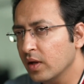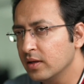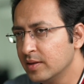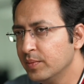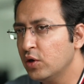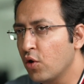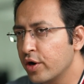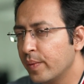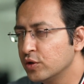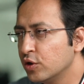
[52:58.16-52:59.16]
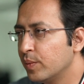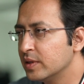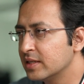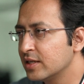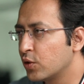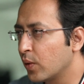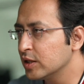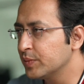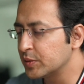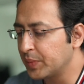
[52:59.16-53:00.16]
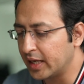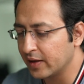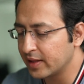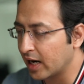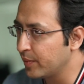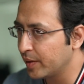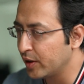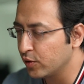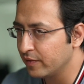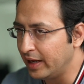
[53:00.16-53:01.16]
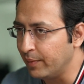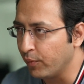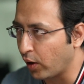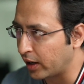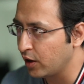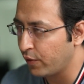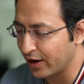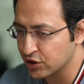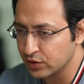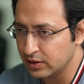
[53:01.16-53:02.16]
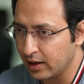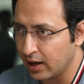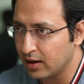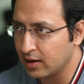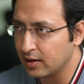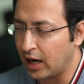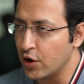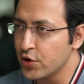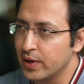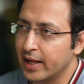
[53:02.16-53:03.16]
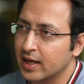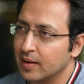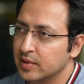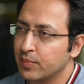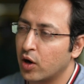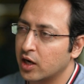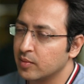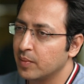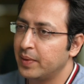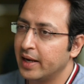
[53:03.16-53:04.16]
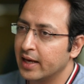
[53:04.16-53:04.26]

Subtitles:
simple contribution to business and ROAS perspective, that will bring me to a very important question. How do you link up the bottom-up play